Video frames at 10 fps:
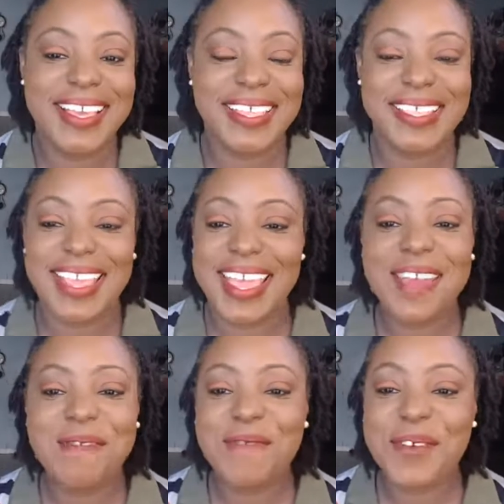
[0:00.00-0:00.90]
It's
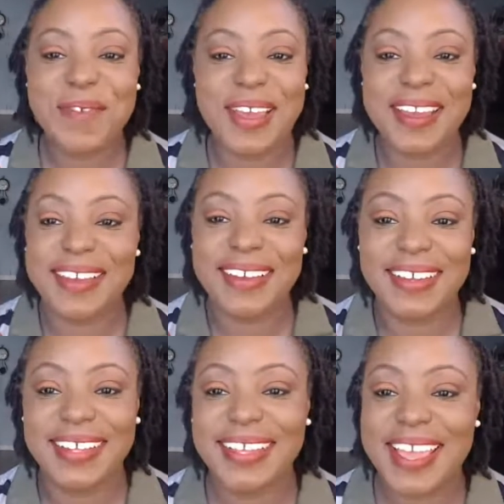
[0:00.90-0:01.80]

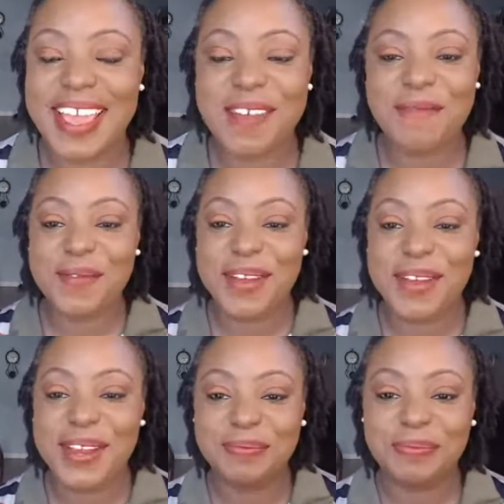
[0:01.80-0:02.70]

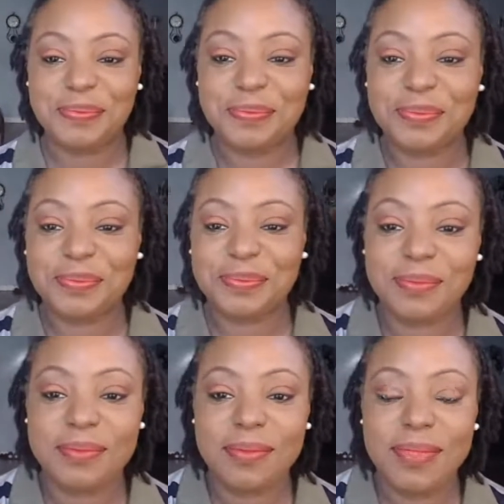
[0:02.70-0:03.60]
everywhere.
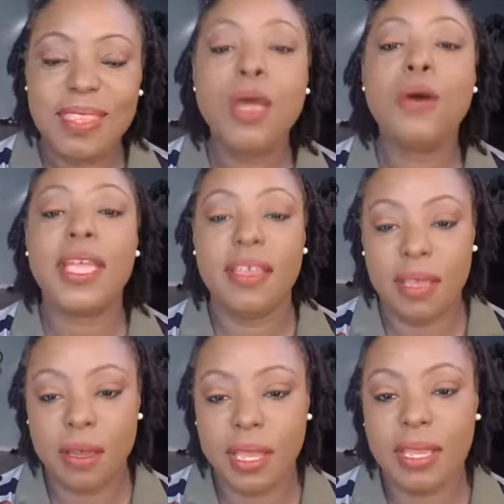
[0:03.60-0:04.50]

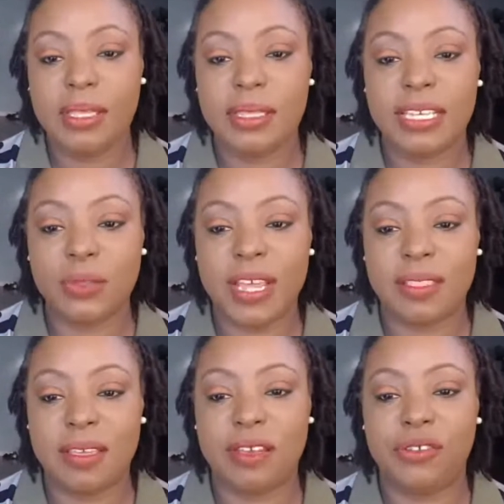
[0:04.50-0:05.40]
Okay. That's what
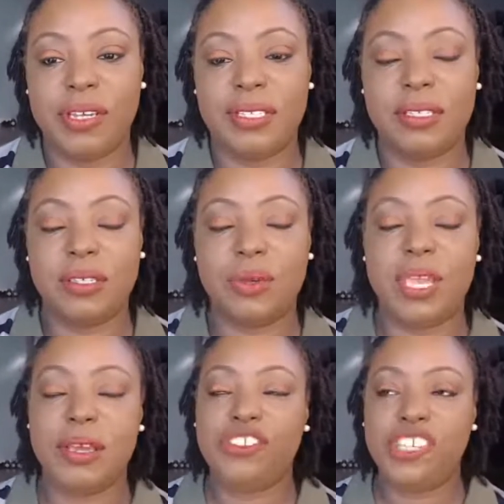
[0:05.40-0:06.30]
I thought, Tracy. So
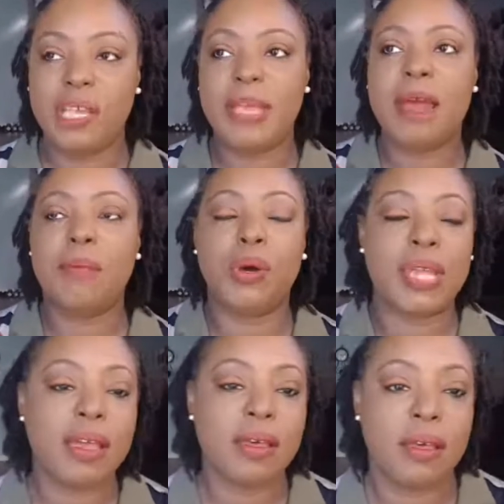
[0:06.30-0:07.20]
yeah,
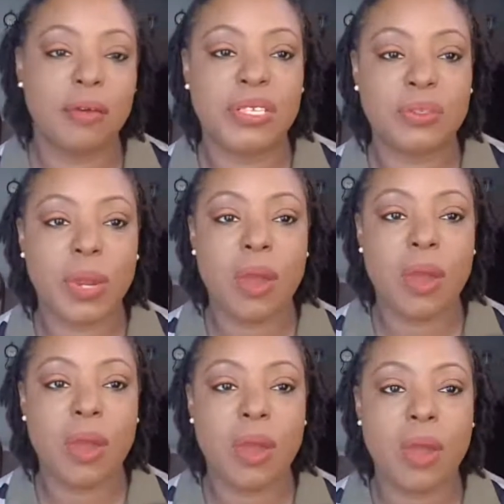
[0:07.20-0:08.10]
cheapammo.com is where I
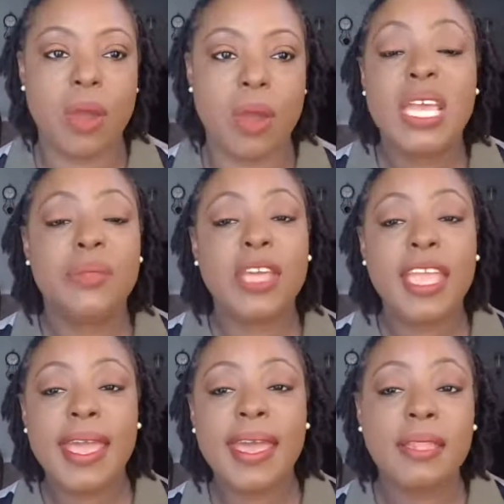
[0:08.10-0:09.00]
was. And
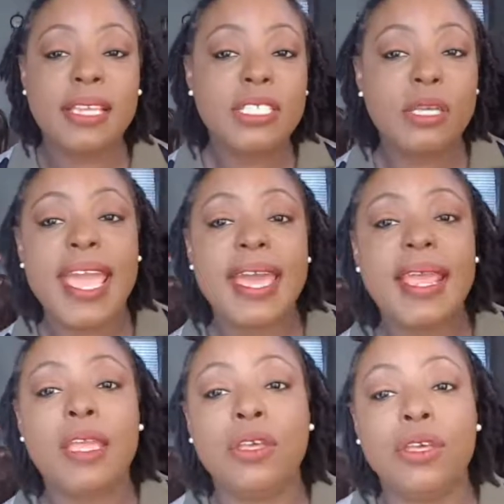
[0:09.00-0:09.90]
they still had
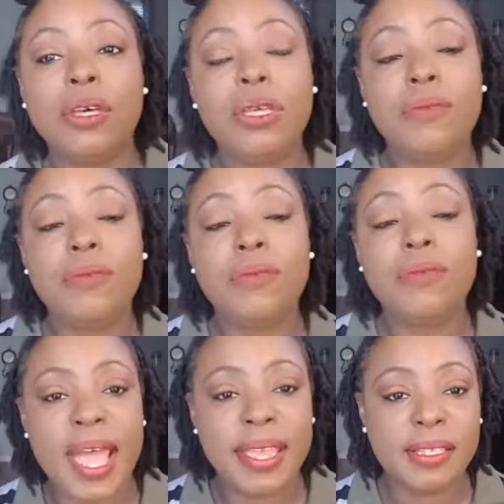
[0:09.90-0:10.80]
a good
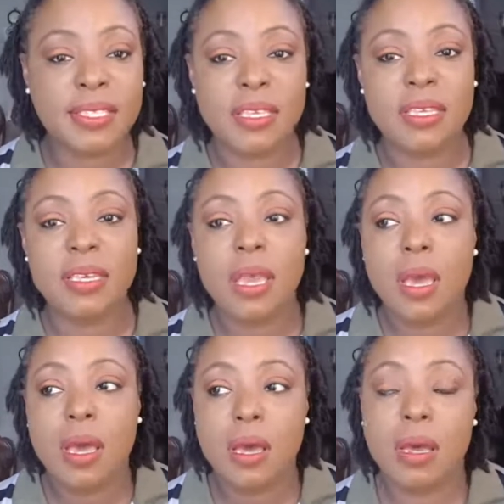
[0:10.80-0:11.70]
variety
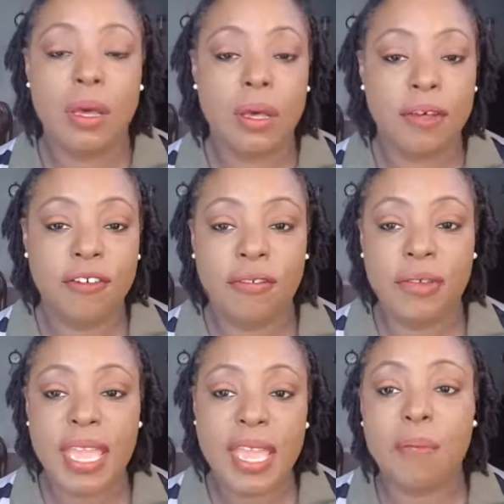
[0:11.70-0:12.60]

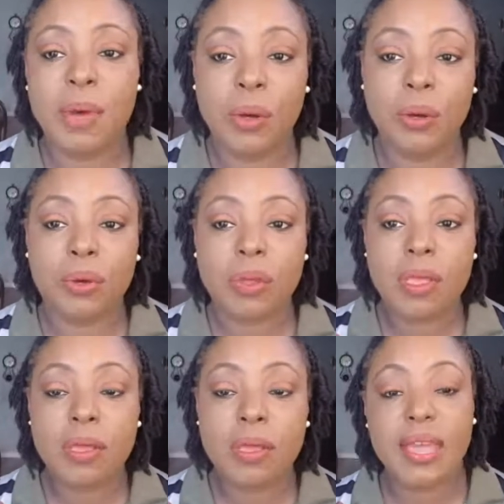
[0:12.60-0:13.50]
of ammo
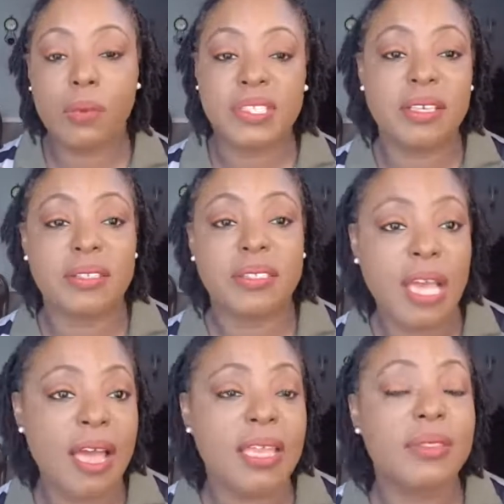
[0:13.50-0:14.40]
that was in
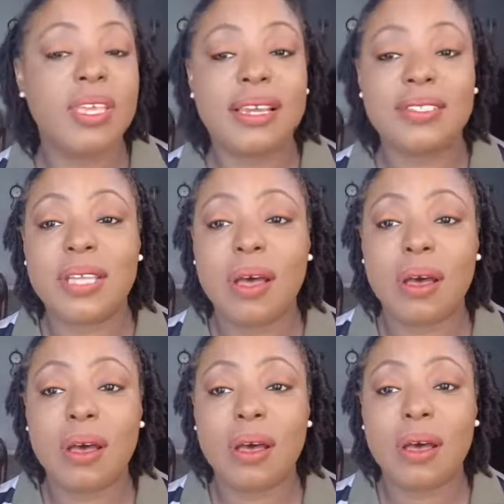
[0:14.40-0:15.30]
stock. And then I
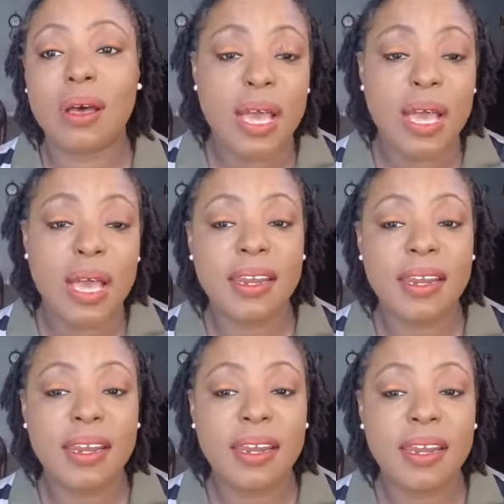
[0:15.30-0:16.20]
saw a lot
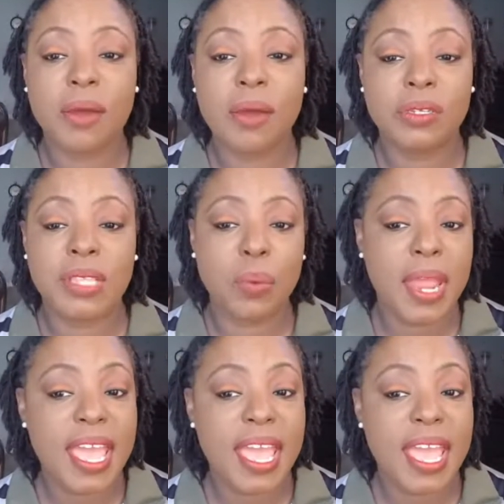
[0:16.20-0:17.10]
of it they
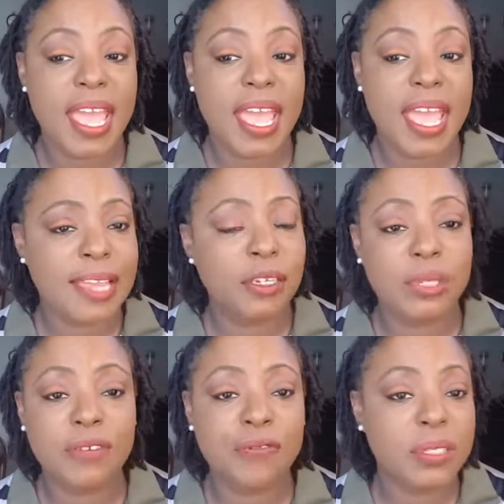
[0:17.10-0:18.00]
were having like
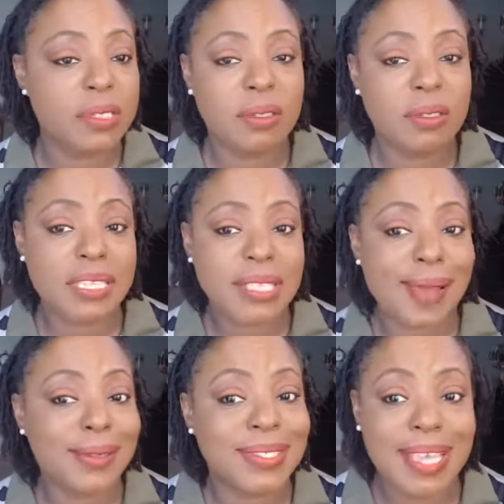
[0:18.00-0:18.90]
the different
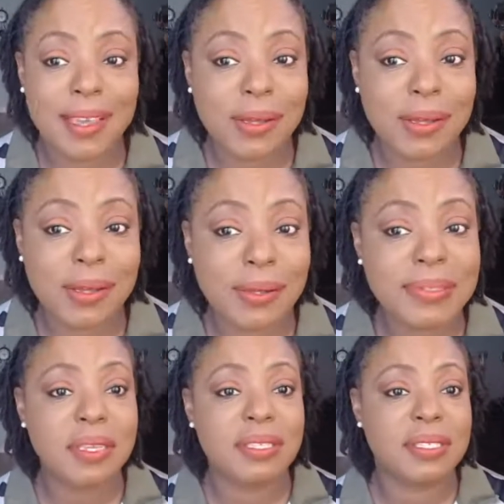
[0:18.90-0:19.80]
discount sales and
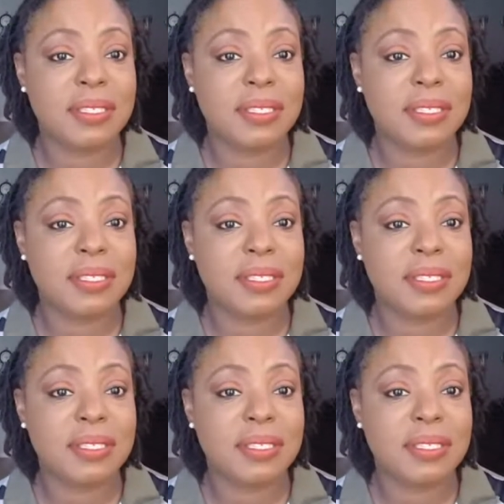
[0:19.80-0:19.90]
things.